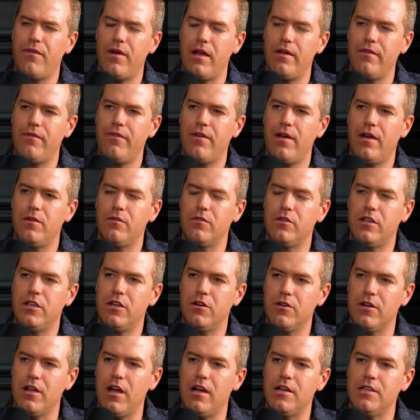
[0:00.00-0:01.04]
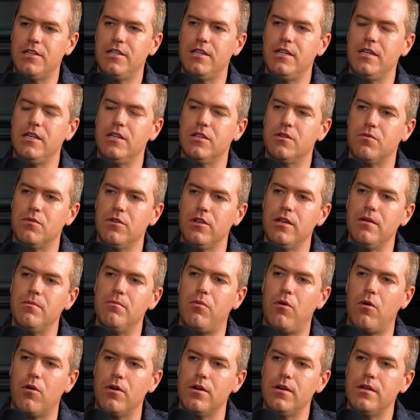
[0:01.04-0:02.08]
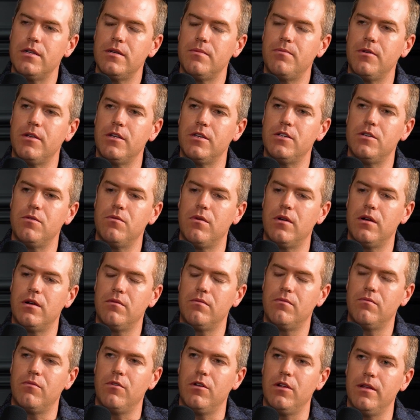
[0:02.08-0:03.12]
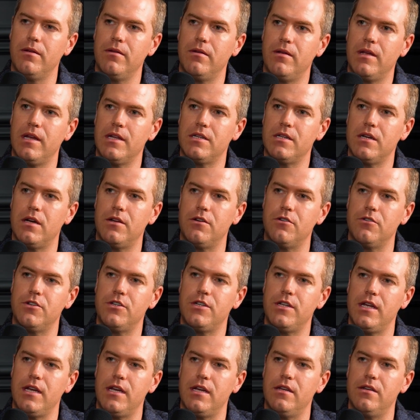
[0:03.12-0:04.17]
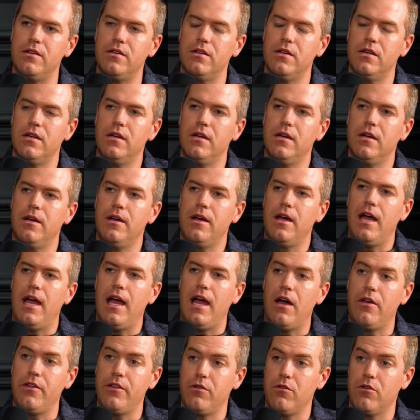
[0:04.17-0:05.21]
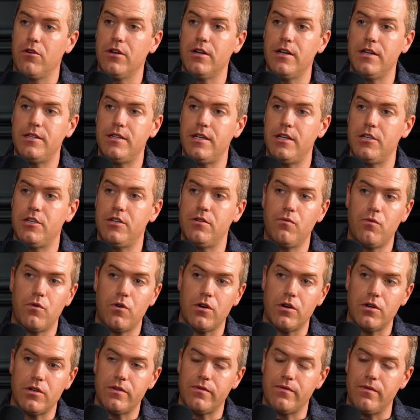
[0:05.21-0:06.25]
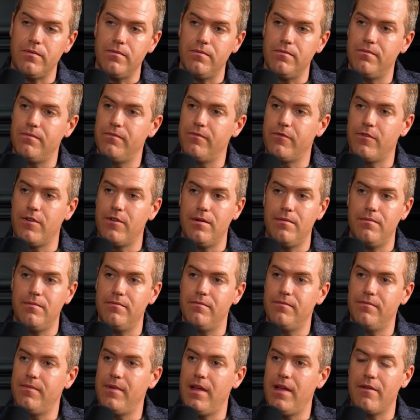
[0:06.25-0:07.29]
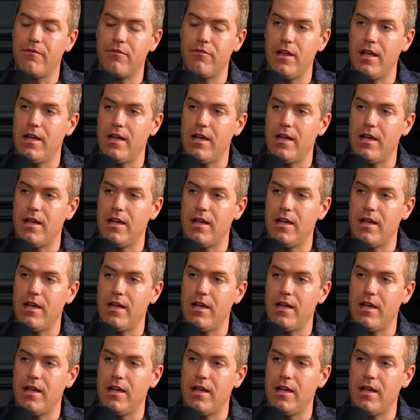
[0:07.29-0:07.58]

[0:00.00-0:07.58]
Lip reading: I found curiosity is really important because you want to really get to understand how the organization works from every